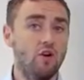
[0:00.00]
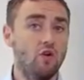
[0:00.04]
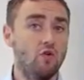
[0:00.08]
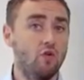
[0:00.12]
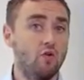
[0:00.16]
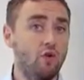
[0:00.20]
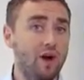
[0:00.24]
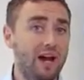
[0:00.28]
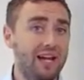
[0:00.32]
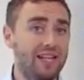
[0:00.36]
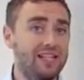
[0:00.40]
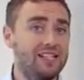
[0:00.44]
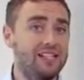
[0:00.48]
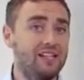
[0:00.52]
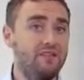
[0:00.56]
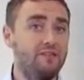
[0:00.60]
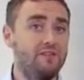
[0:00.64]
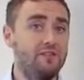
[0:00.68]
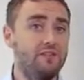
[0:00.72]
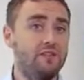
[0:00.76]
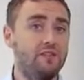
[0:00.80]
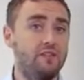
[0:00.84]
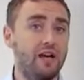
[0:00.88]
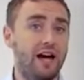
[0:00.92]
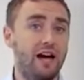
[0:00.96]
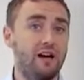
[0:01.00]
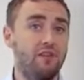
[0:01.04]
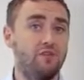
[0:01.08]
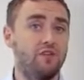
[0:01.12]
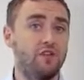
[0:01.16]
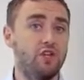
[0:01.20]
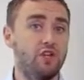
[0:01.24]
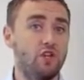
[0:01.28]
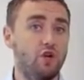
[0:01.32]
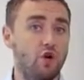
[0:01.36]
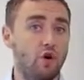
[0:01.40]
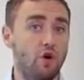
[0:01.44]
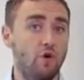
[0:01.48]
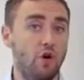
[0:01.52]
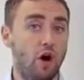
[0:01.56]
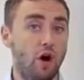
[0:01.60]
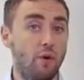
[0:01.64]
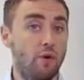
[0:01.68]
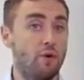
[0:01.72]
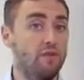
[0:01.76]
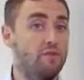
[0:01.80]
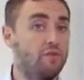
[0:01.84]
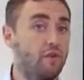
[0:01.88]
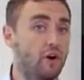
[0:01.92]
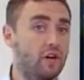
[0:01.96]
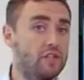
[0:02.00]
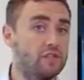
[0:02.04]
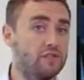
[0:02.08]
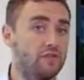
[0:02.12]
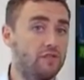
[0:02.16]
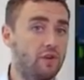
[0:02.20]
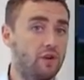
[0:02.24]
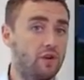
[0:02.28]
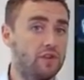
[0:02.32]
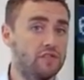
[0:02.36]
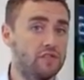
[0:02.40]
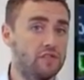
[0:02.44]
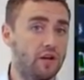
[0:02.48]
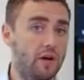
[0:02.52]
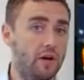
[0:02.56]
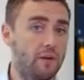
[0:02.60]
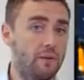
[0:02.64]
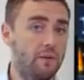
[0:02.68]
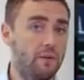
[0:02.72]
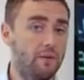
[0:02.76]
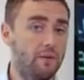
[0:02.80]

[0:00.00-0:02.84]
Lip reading: relative to that of the euro and vice versa.